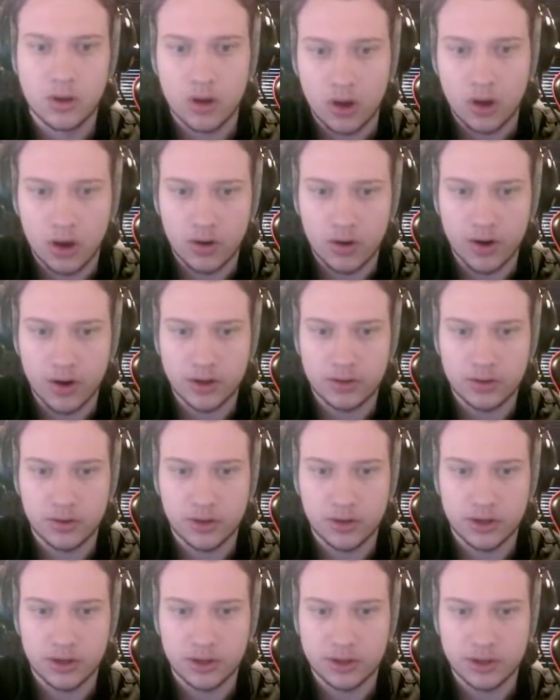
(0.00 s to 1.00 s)
All right. So
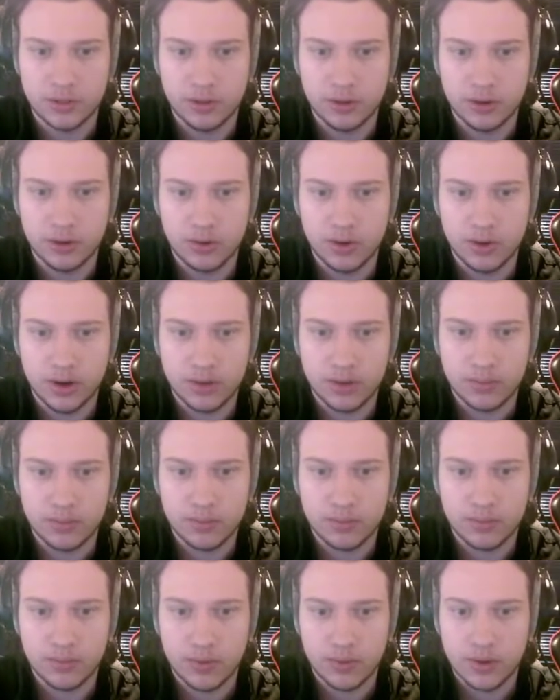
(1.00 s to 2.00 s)
we can simply do
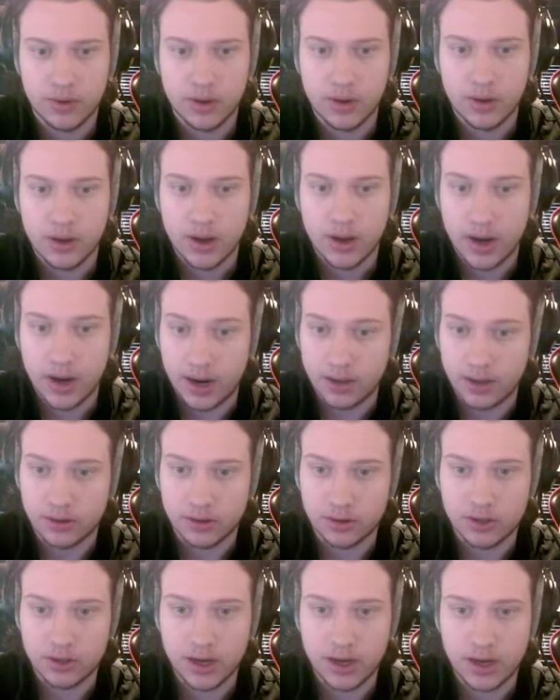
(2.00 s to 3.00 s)

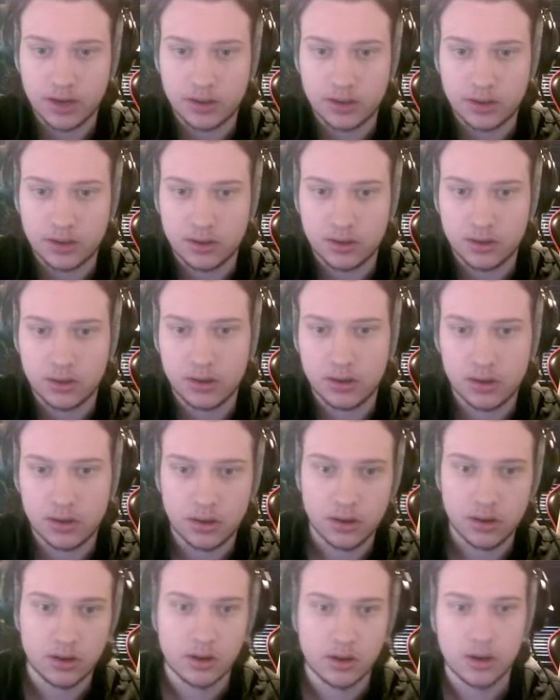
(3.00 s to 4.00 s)
intersect.
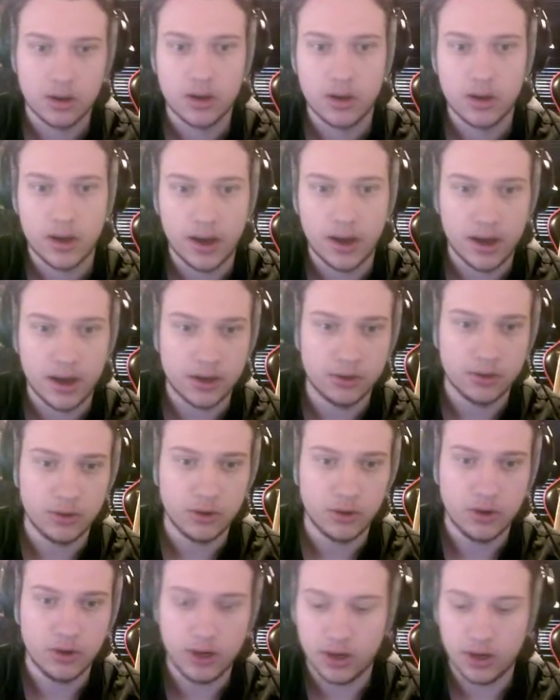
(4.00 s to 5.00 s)
So we
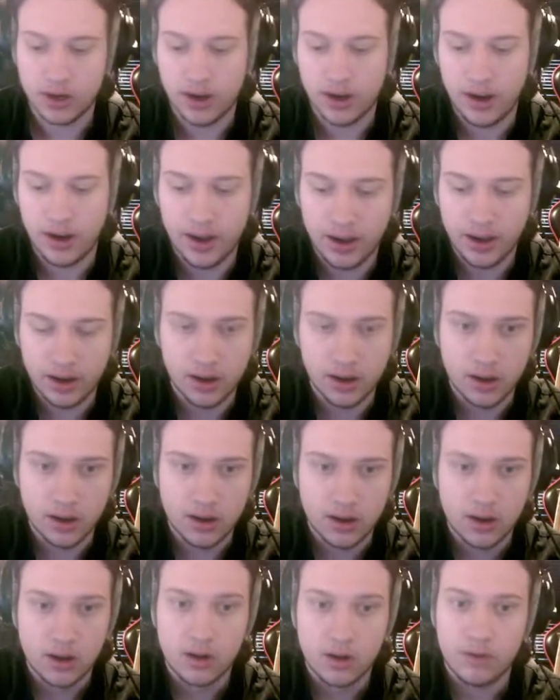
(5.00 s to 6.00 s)
do need a
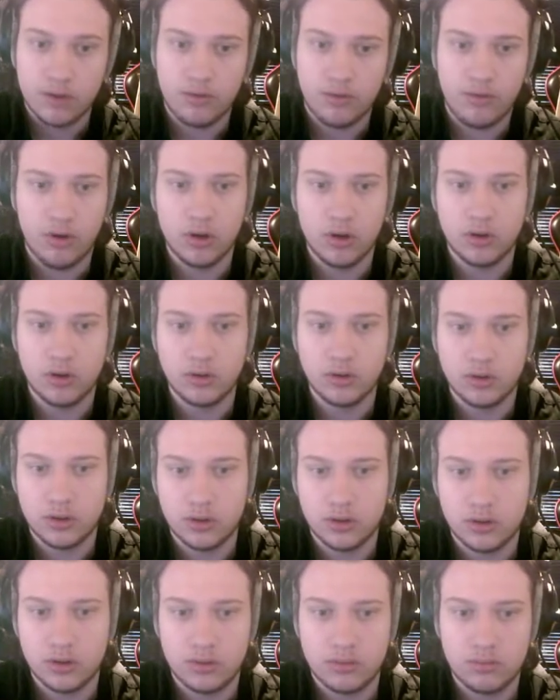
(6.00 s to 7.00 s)
float
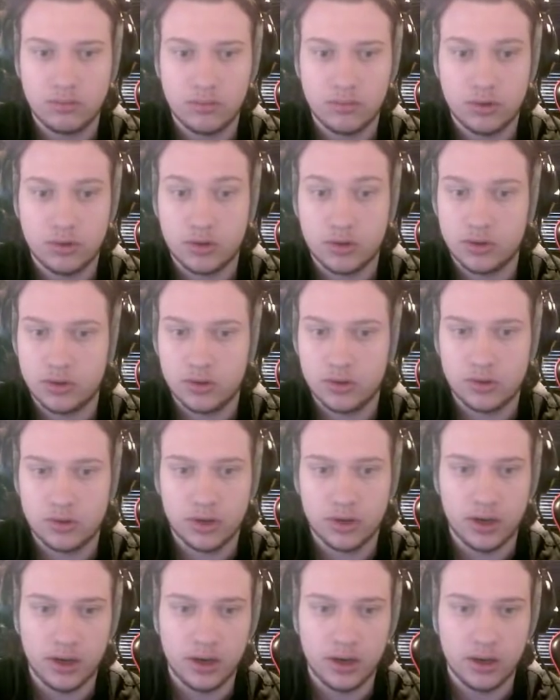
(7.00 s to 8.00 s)

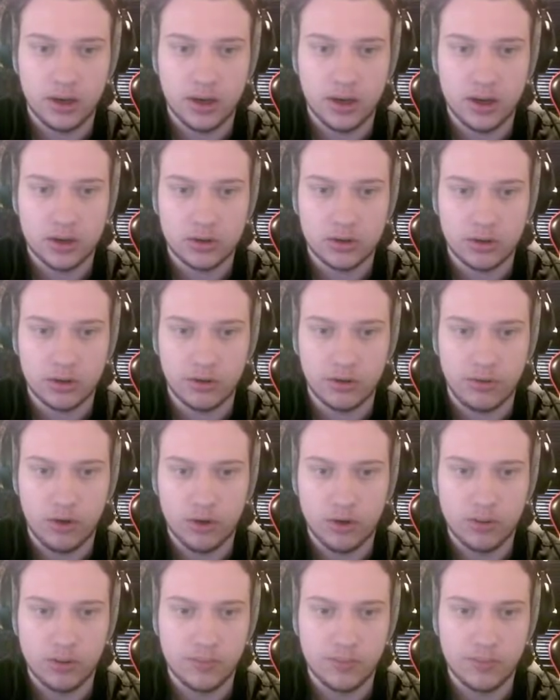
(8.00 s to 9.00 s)

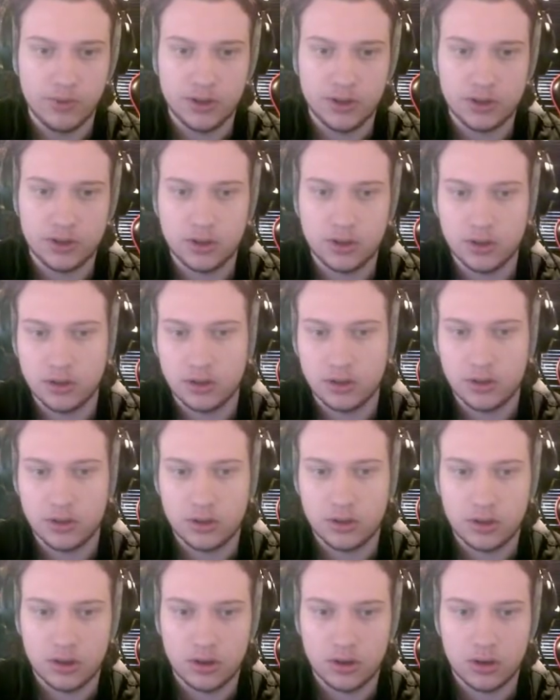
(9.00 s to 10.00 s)
float distance,